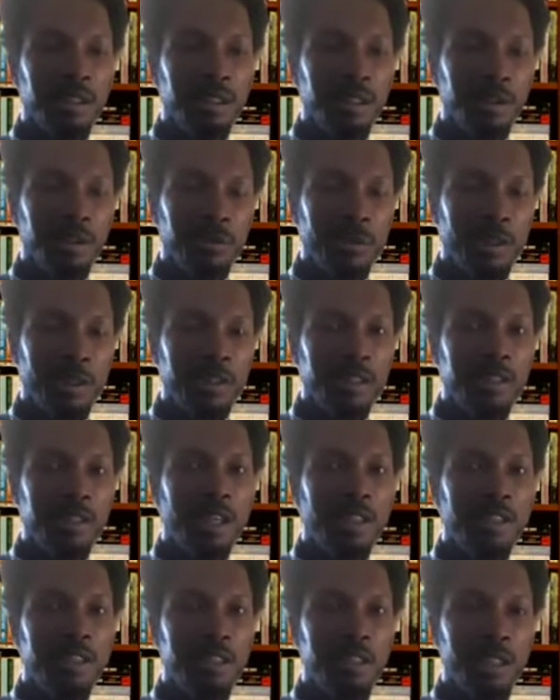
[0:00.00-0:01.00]

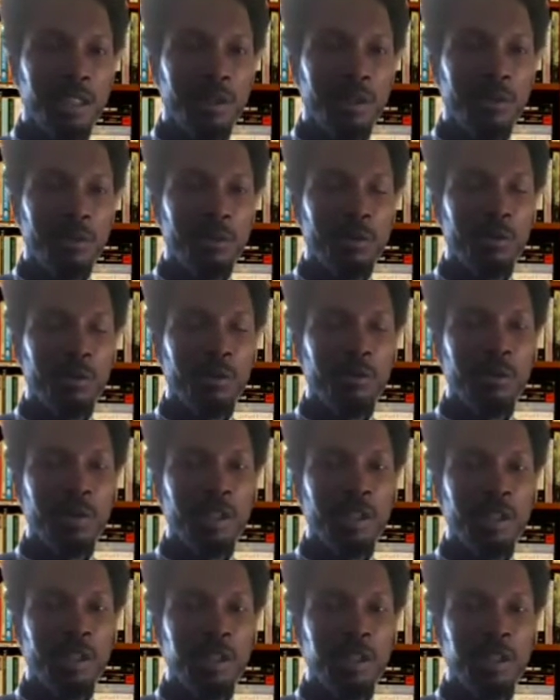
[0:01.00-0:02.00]
2019 alone,
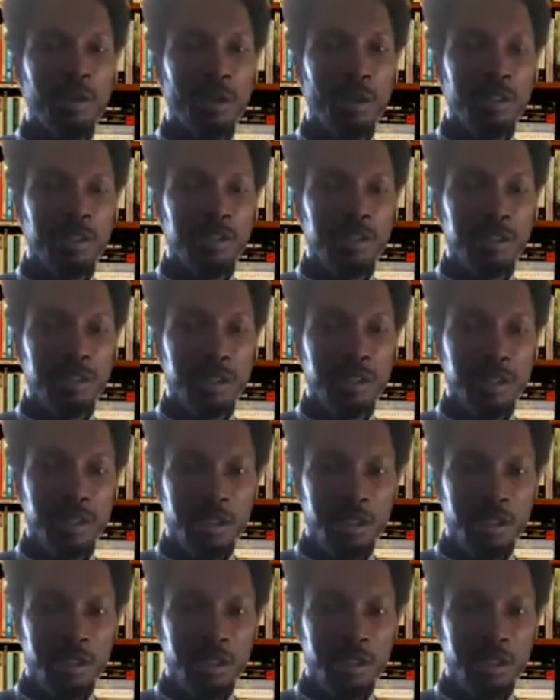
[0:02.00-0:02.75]
where the audit